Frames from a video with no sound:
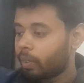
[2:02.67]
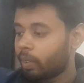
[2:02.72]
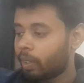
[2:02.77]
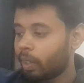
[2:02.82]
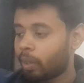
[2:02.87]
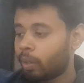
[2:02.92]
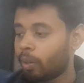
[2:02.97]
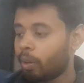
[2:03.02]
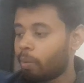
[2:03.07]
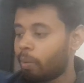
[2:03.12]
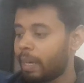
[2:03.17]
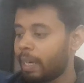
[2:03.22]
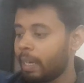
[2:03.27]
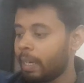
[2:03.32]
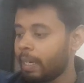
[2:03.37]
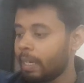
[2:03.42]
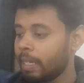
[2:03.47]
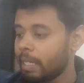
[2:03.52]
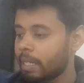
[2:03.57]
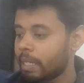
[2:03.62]
the global
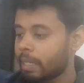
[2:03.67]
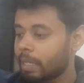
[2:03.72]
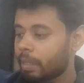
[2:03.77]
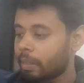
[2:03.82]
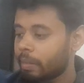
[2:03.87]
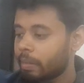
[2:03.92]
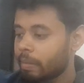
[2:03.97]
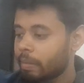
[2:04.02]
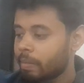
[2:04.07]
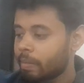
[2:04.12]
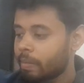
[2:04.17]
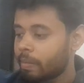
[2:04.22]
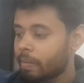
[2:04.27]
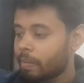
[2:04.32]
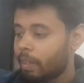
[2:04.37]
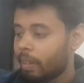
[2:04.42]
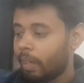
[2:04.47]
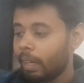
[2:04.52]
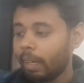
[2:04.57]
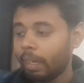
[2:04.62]
English,
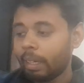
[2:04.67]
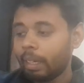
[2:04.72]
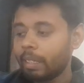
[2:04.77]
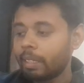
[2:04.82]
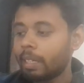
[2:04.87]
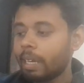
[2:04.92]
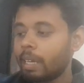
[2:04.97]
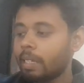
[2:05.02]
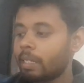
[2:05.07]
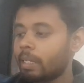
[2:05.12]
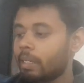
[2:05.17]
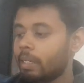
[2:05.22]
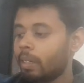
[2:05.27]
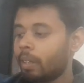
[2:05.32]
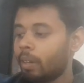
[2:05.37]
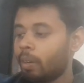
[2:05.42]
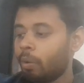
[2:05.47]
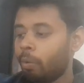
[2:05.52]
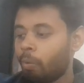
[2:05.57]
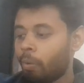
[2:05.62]
English as
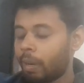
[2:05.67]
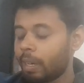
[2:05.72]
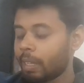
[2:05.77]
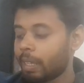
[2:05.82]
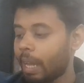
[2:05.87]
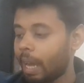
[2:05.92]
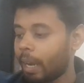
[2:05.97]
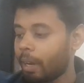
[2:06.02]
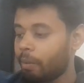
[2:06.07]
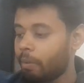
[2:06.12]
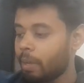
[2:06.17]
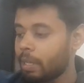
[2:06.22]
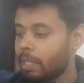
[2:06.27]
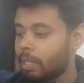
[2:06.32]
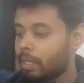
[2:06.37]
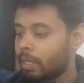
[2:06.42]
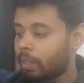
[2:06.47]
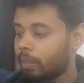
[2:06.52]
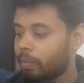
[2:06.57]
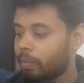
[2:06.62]
world language.